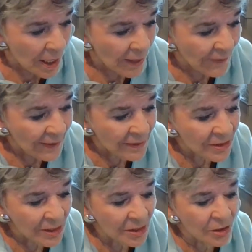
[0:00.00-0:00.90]
And then
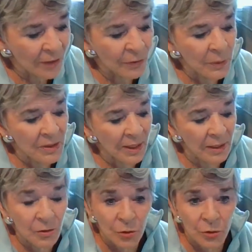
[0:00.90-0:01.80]
deceased loved ones,
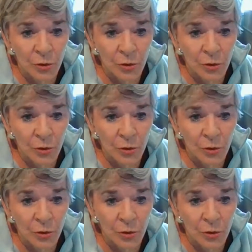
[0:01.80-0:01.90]
angels,